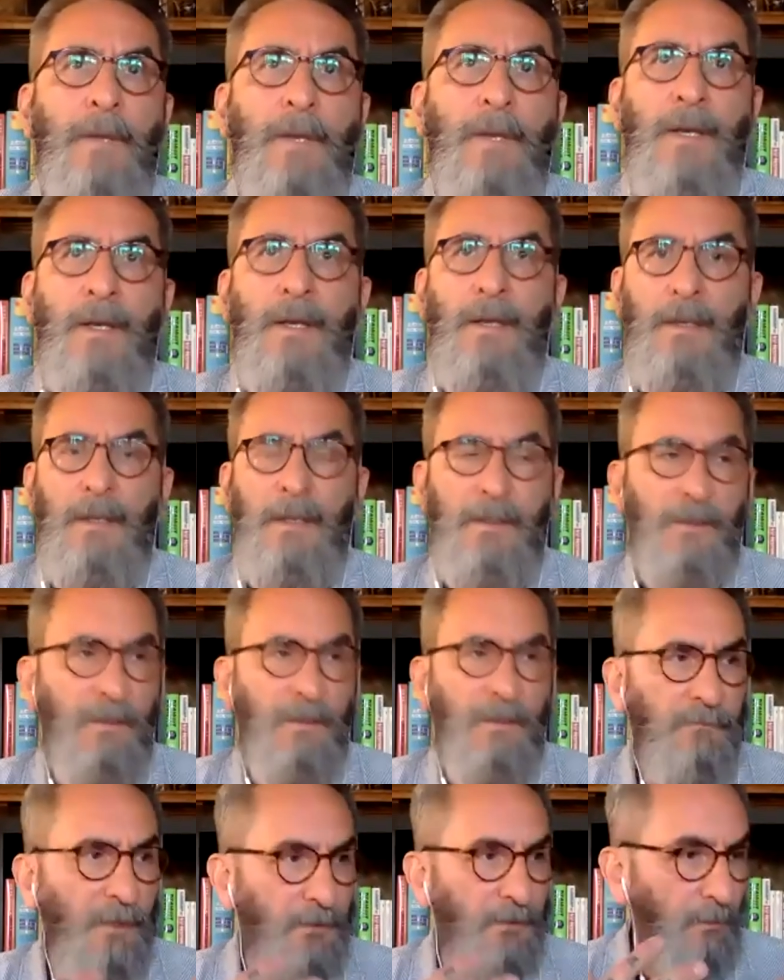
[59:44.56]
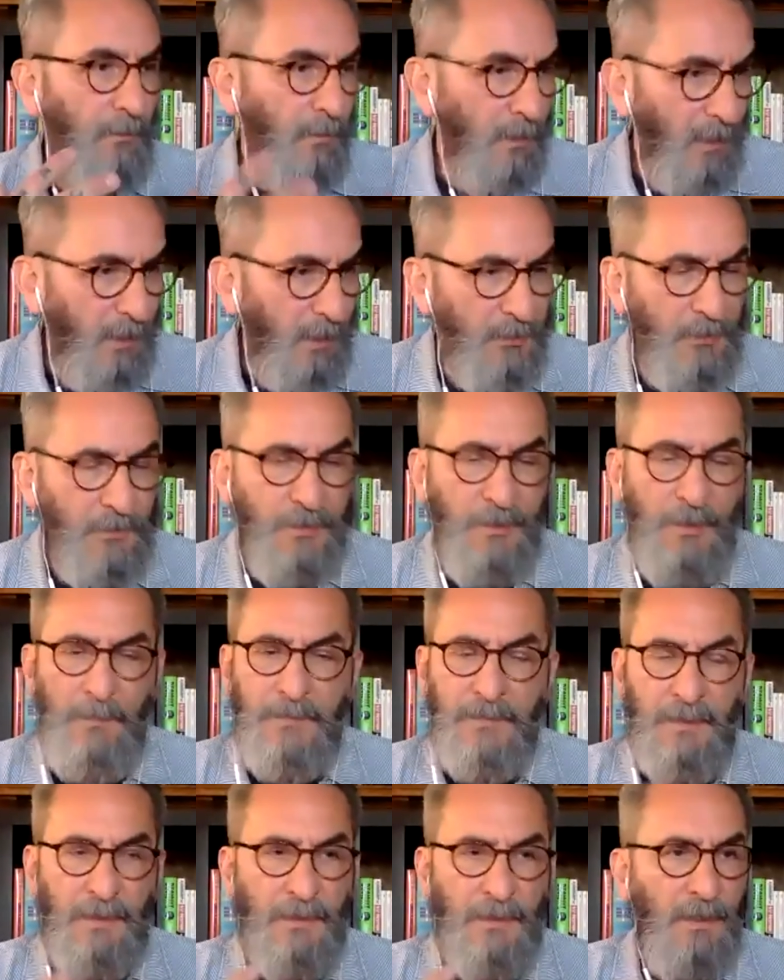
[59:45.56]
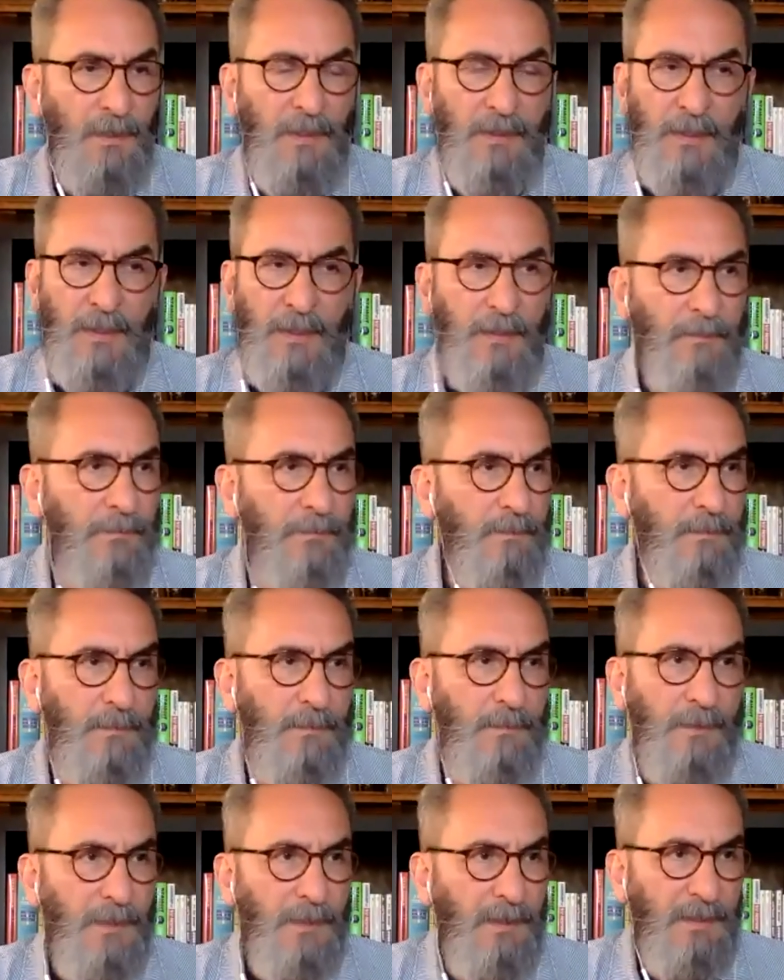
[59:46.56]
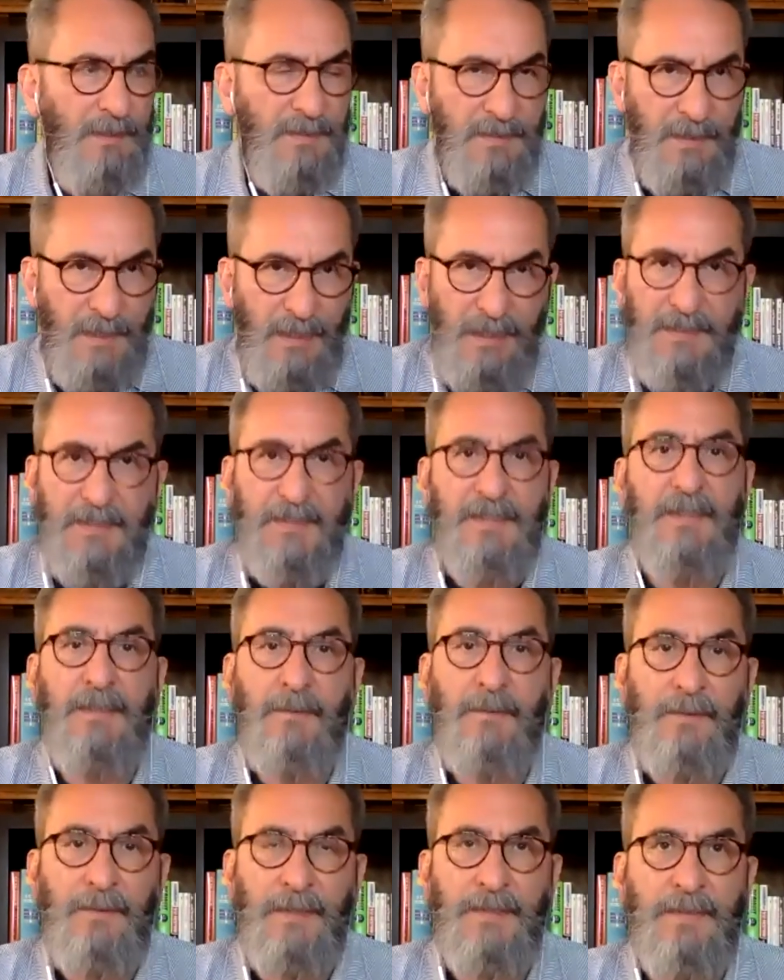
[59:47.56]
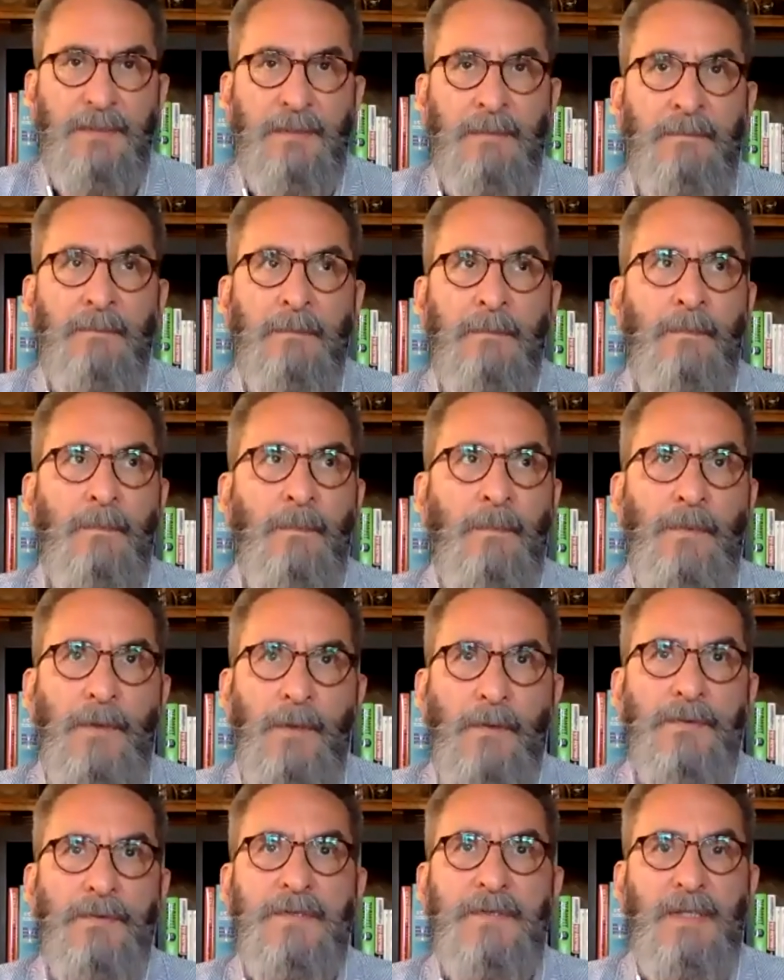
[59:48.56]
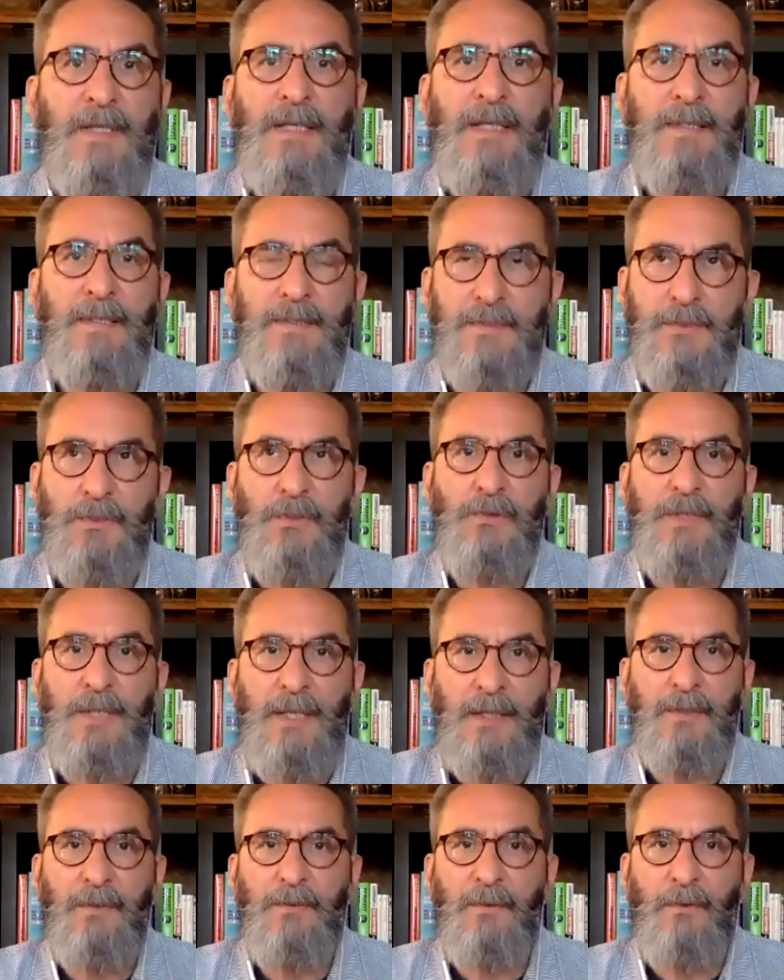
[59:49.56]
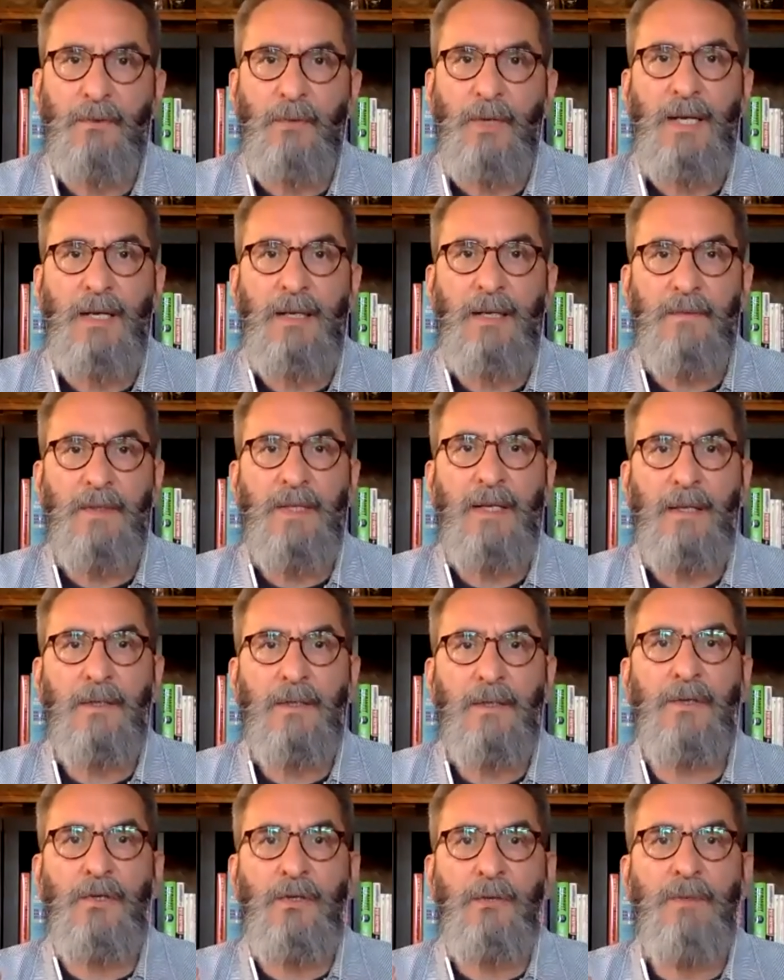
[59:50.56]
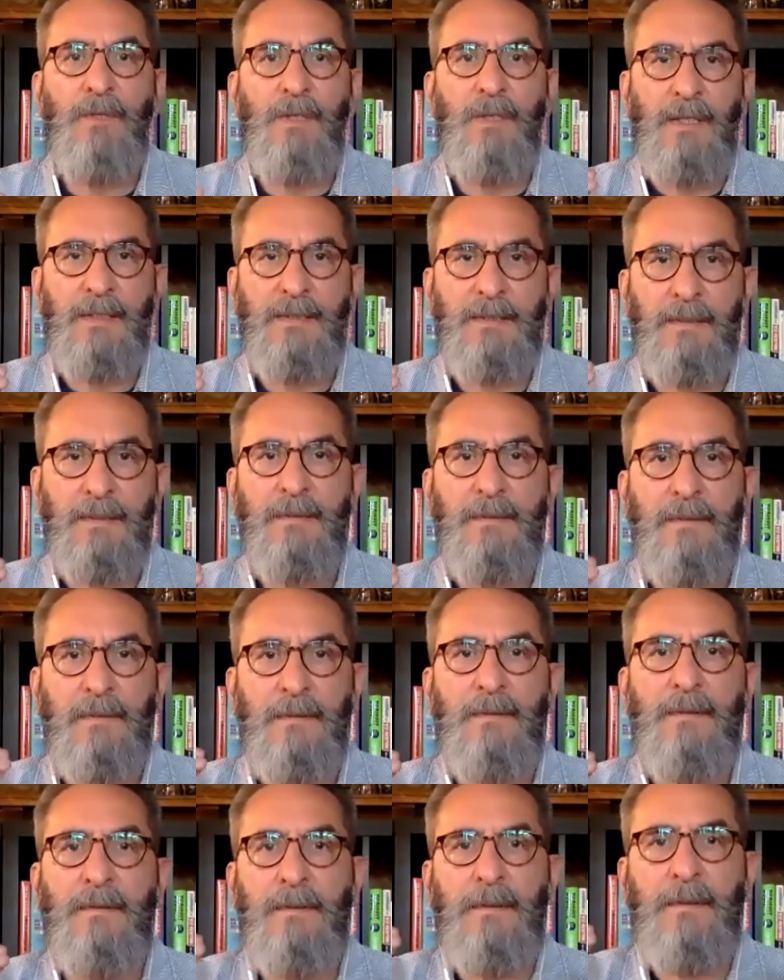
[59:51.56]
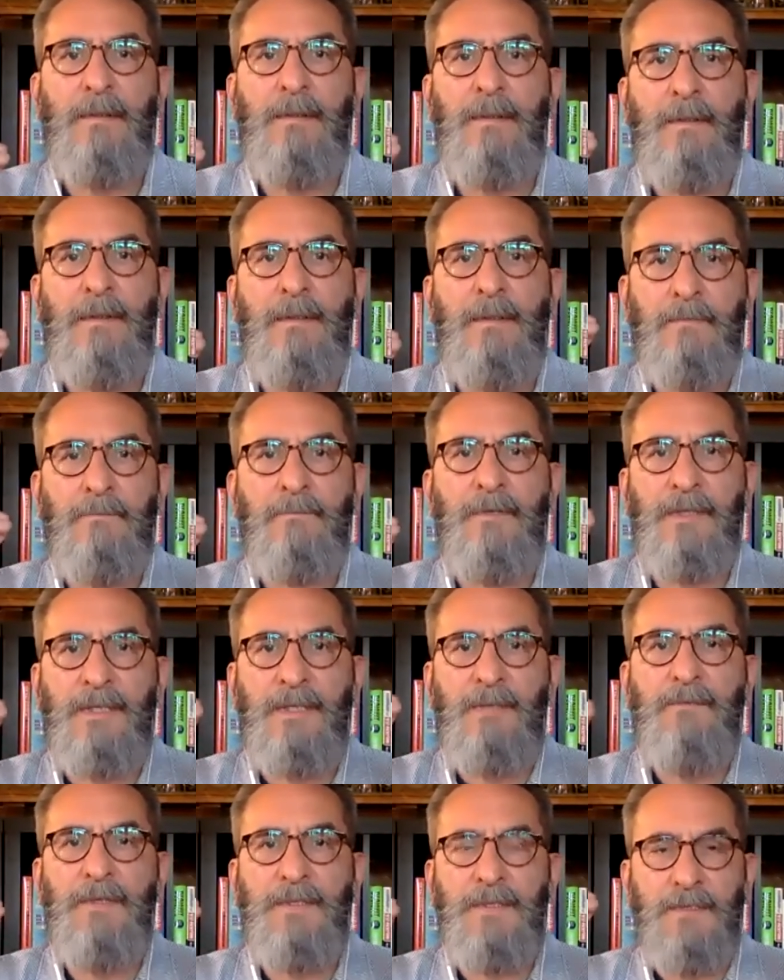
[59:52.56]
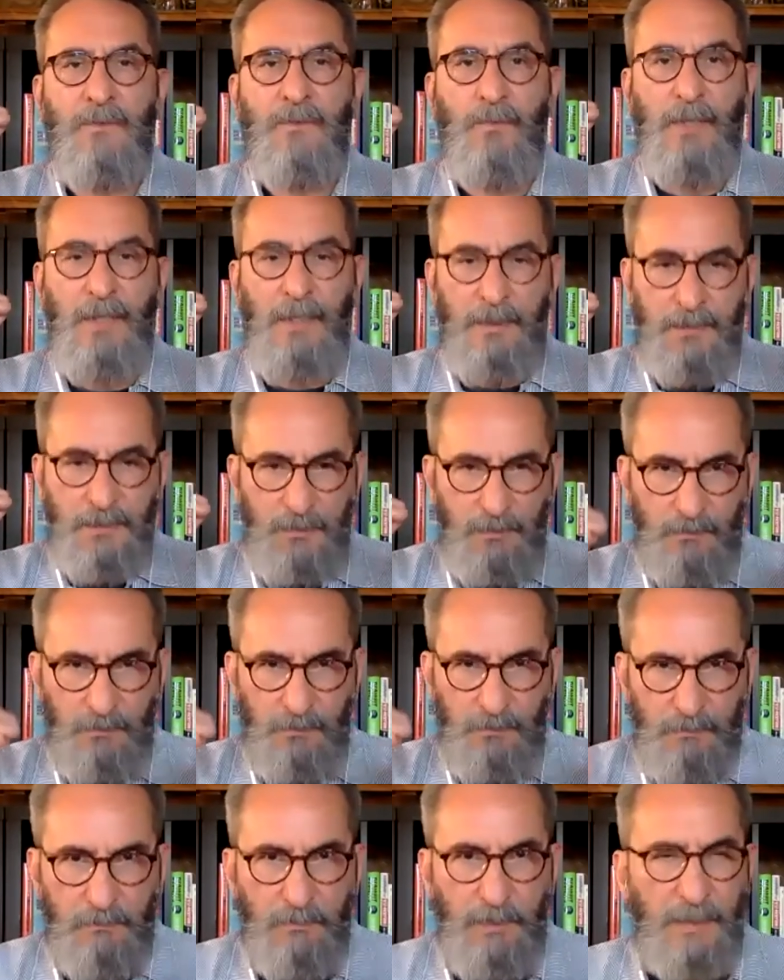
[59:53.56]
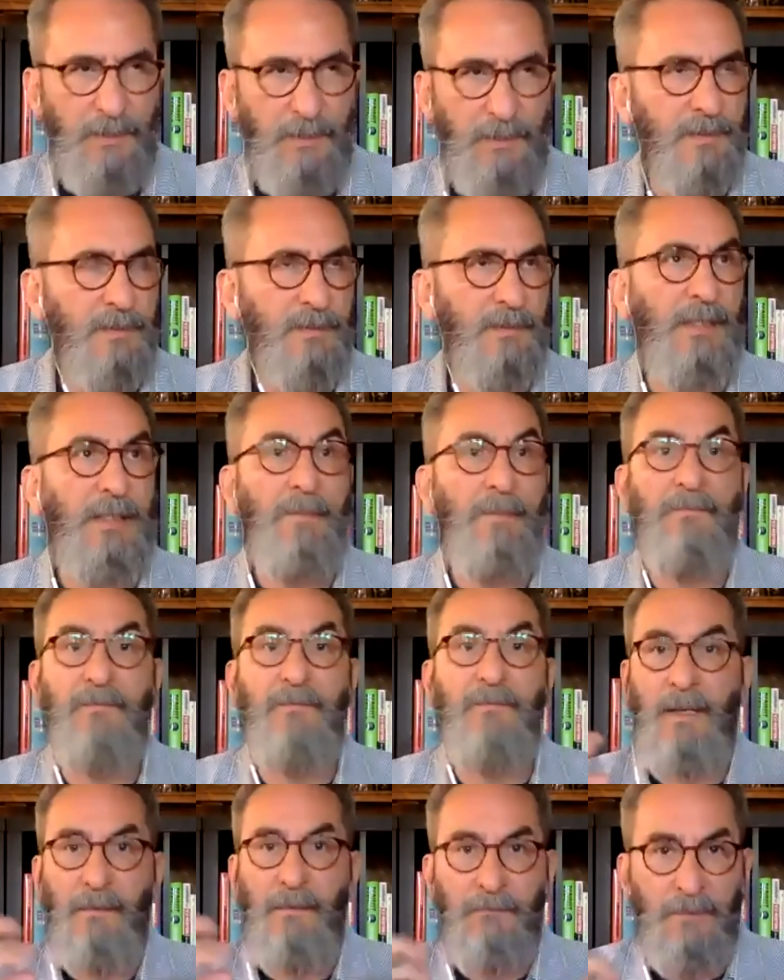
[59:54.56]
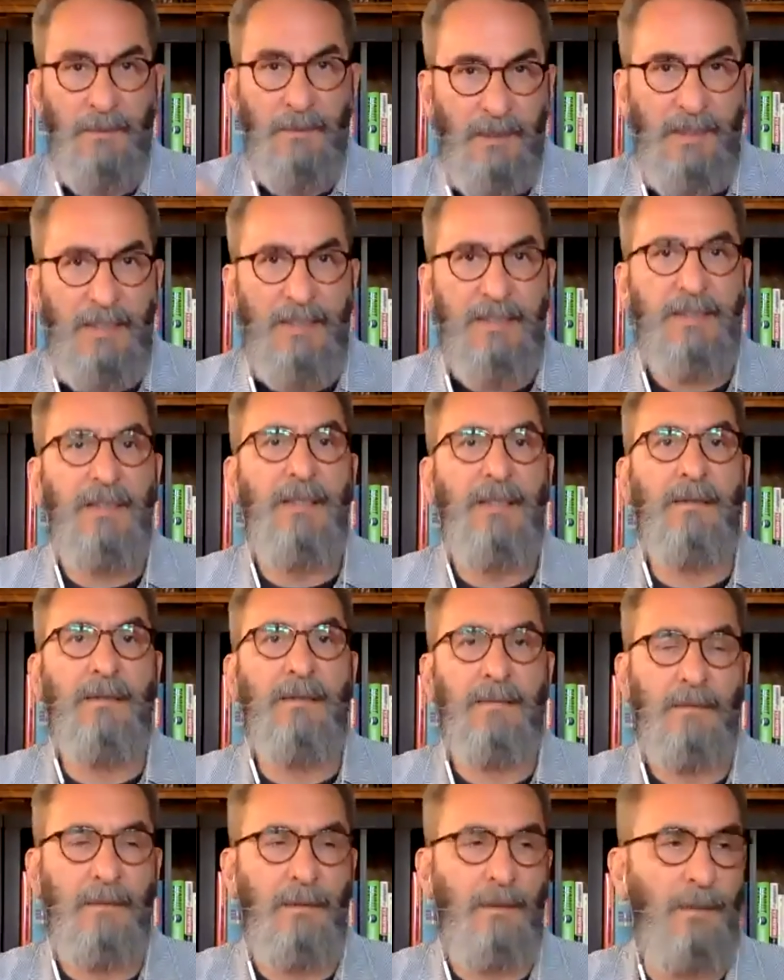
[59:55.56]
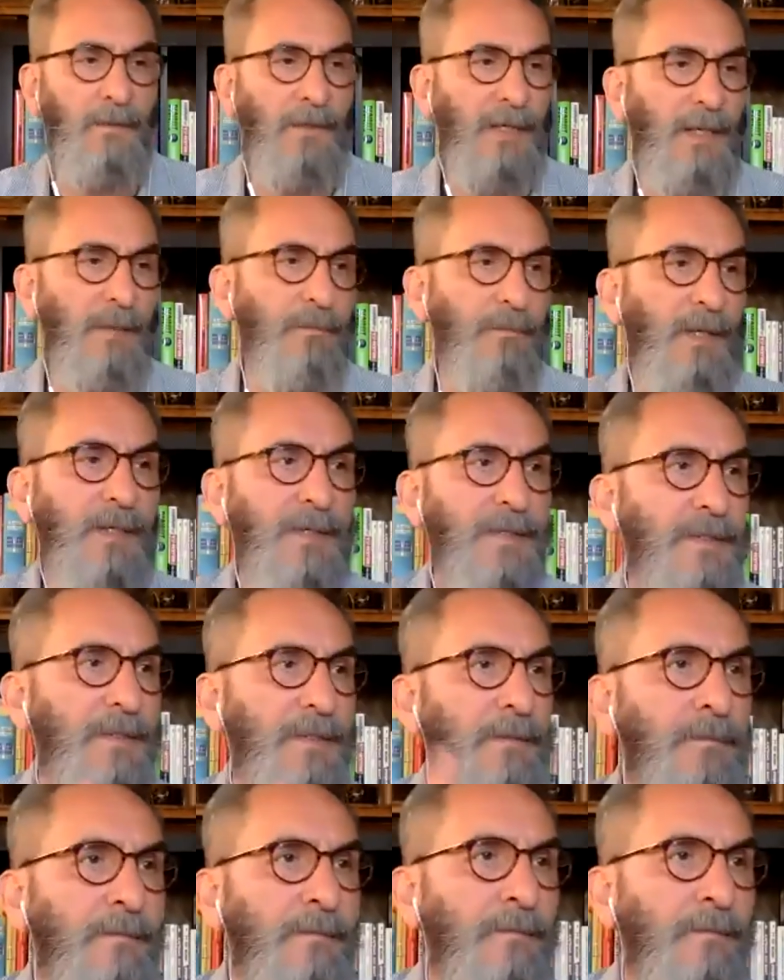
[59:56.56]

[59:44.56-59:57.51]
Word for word: and it could affect your relationships and and i'm it is that serious those things do not go away they accumulate forgiveness is a way to like a steam valve releasing all that mess